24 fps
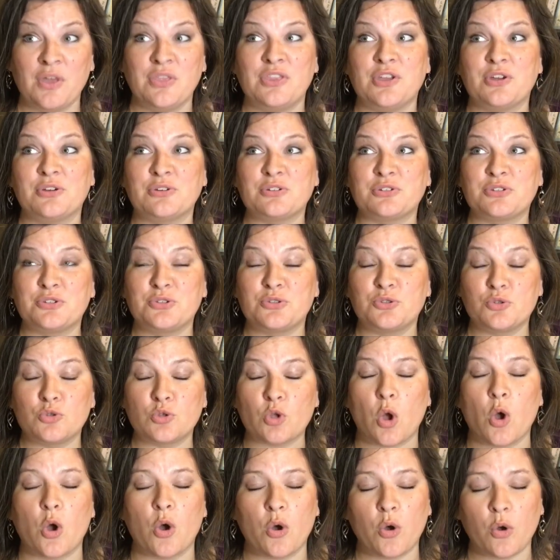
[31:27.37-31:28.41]
There's
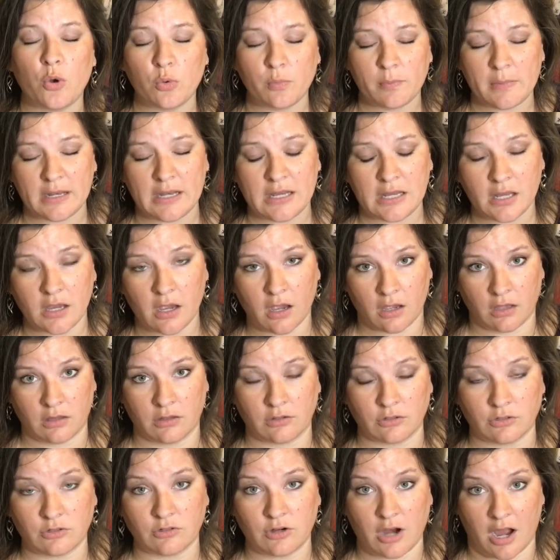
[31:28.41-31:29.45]
so many
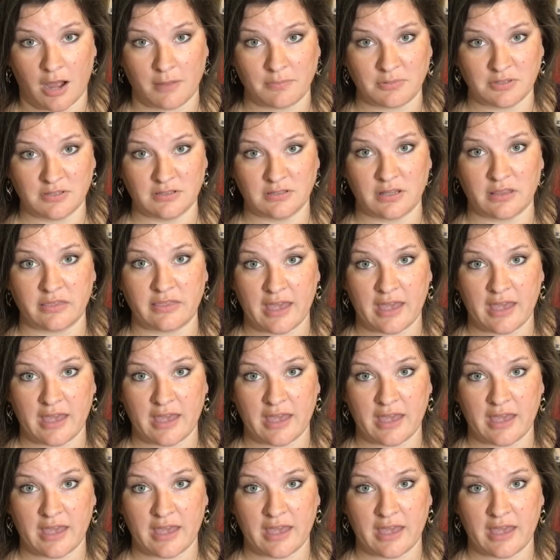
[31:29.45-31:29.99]
other crops